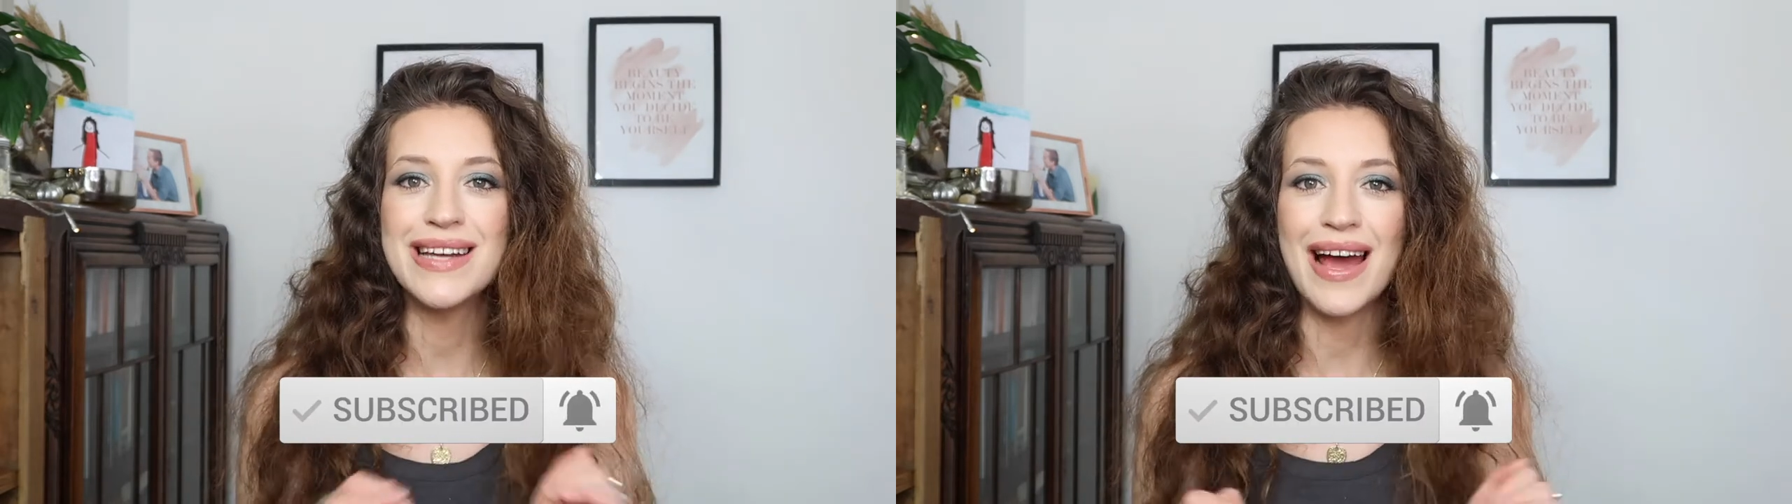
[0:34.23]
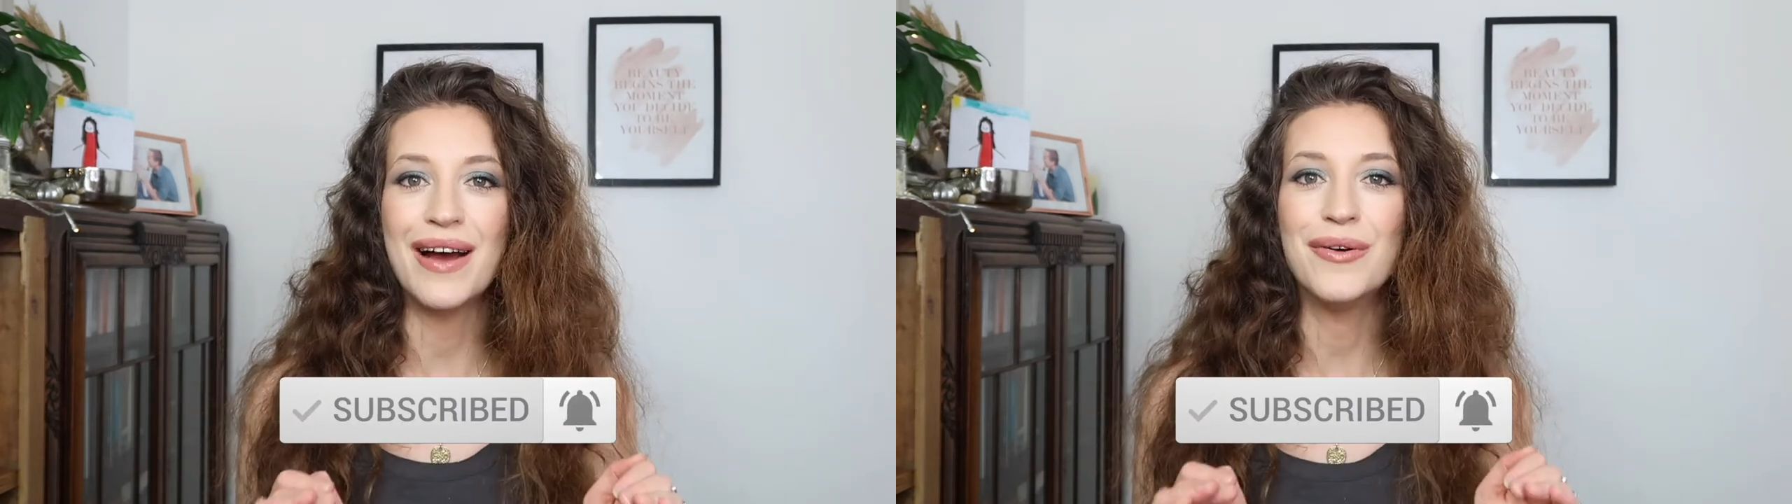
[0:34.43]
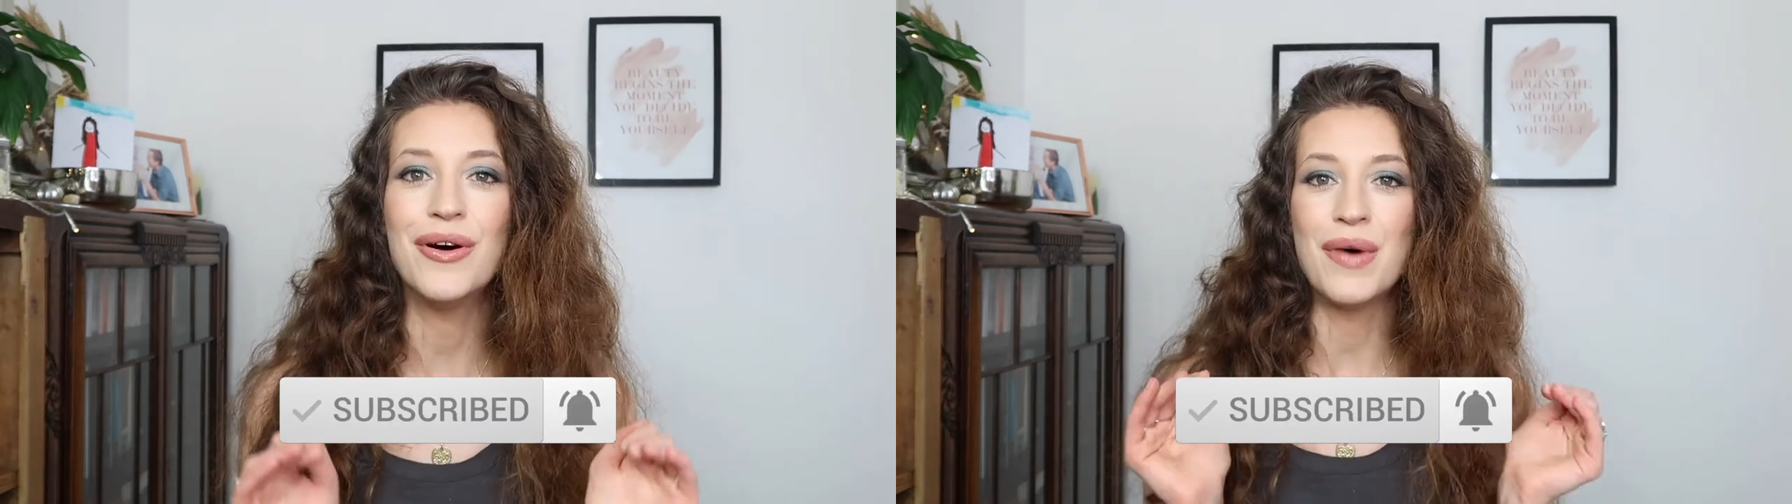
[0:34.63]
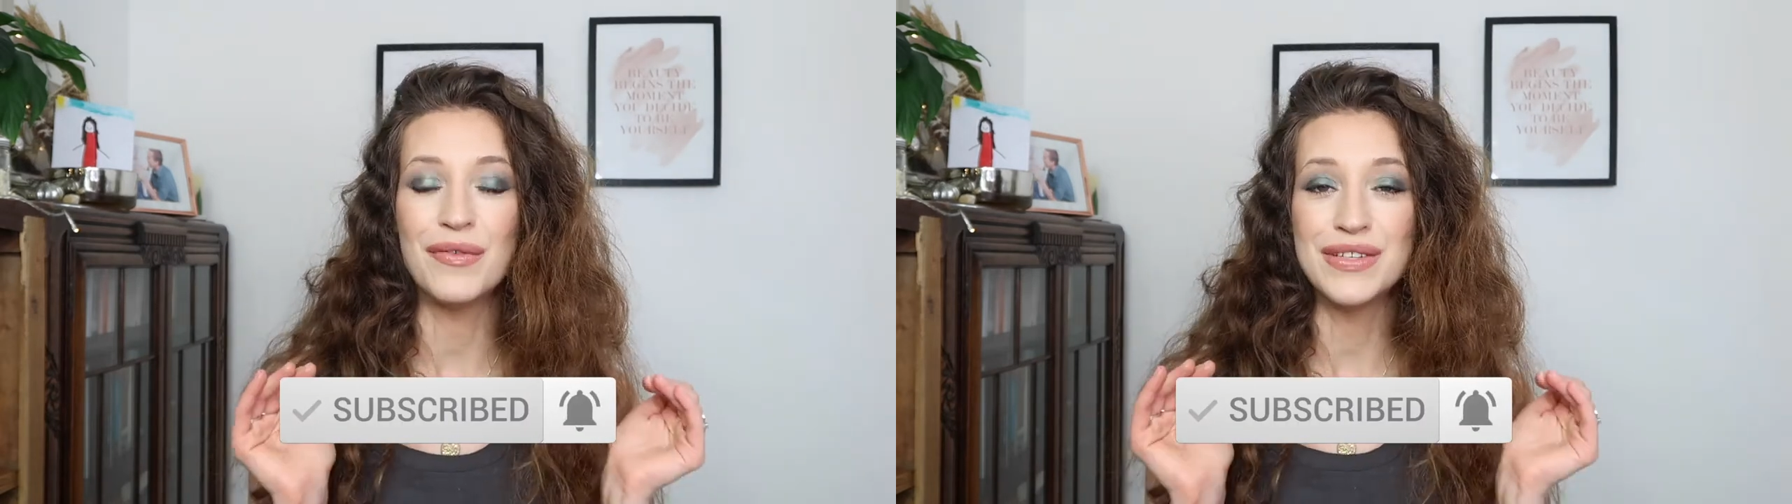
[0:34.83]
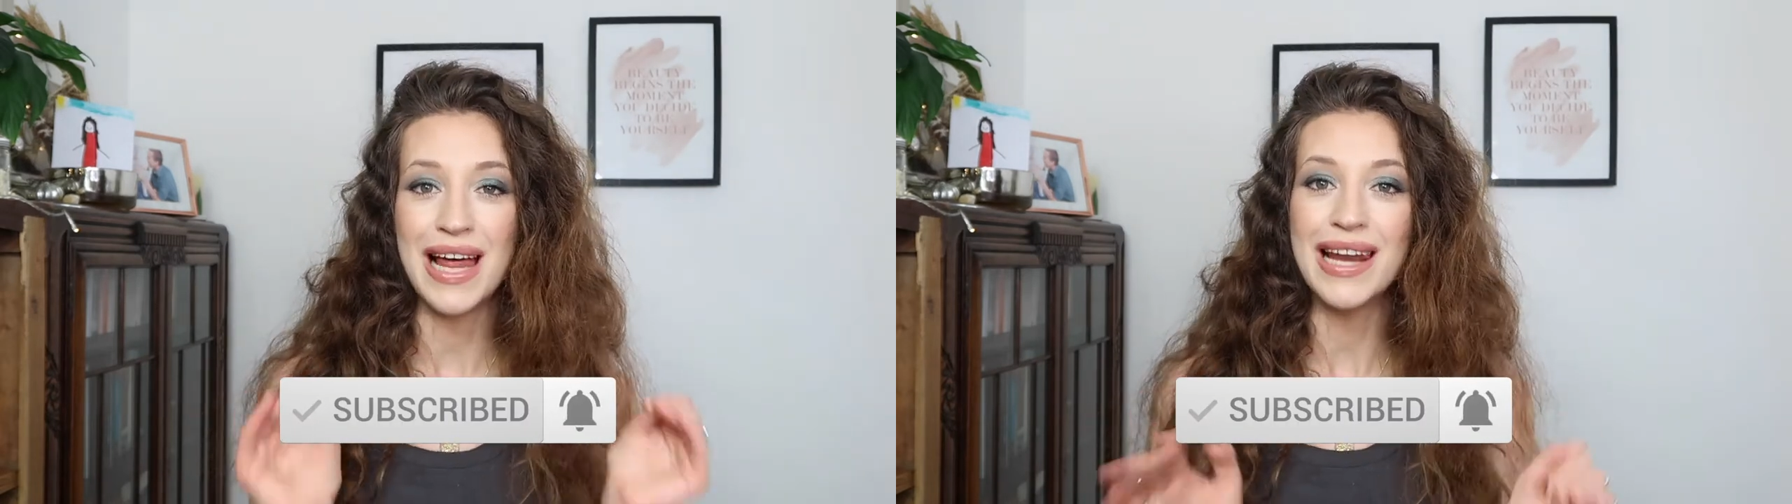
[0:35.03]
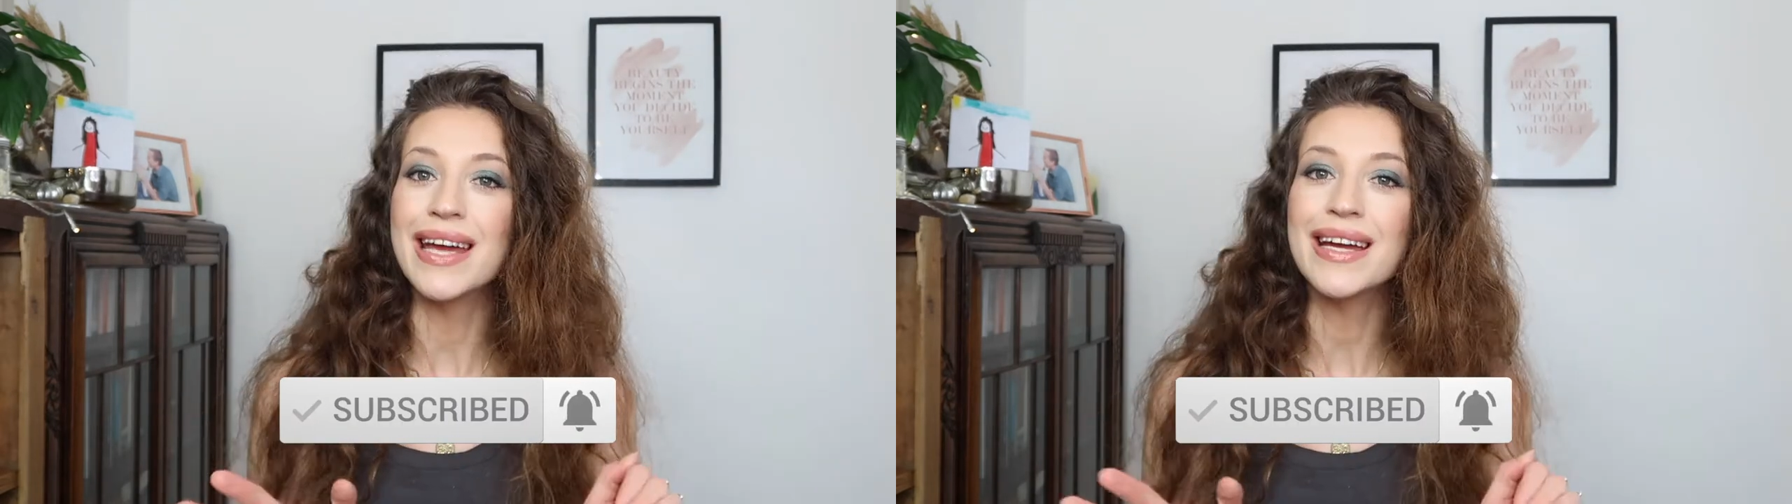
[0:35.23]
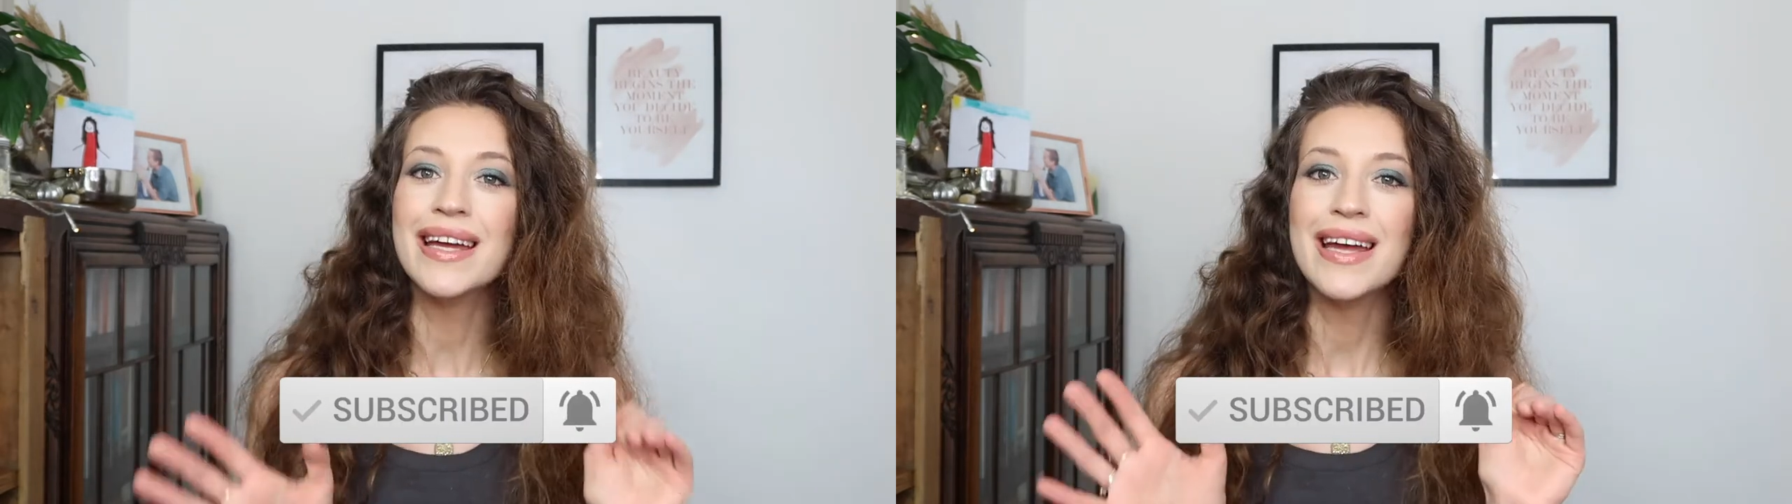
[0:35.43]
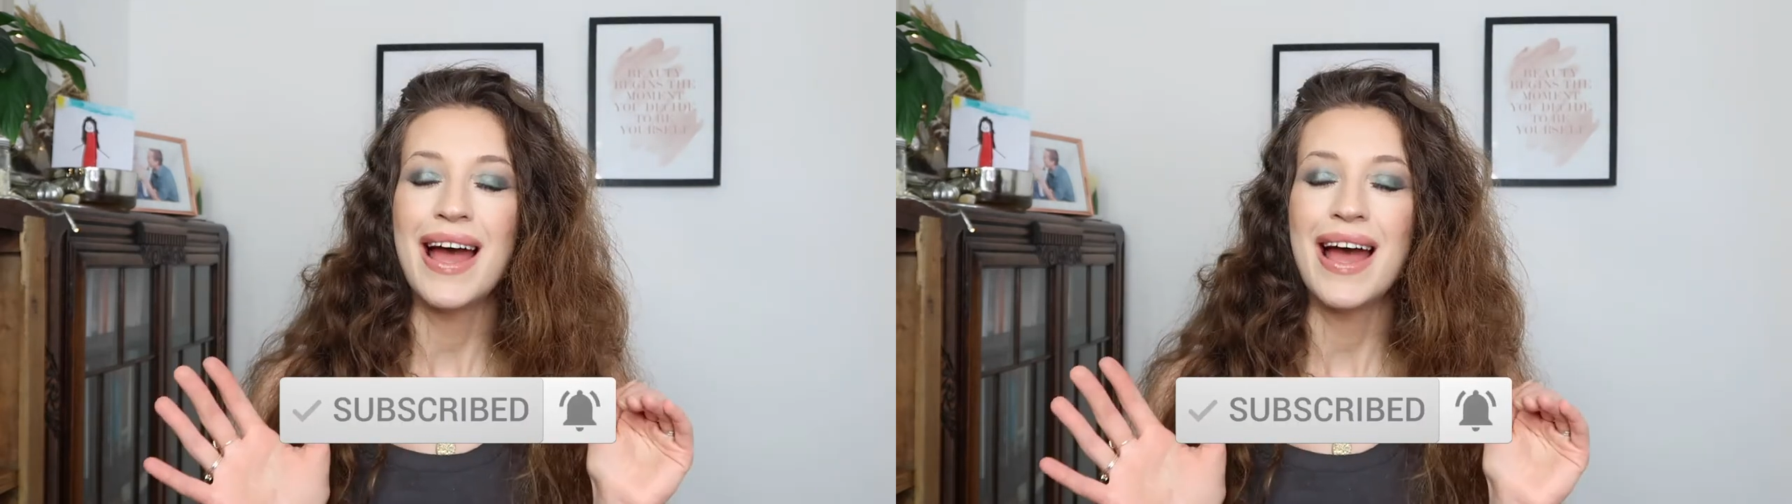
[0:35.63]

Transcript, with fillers: now of selling